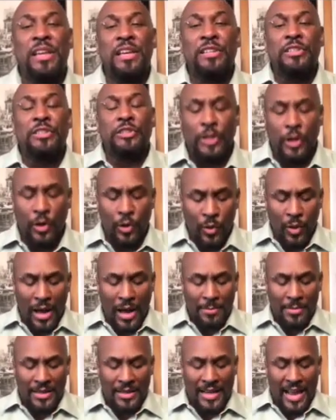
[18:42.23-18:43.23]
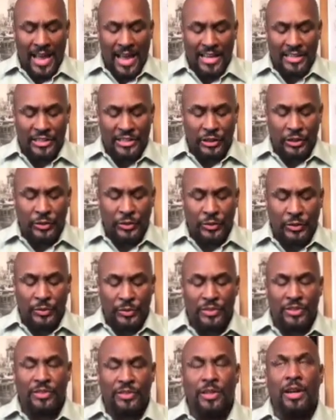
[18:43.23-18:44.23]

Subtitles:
So I'm gonna ask you.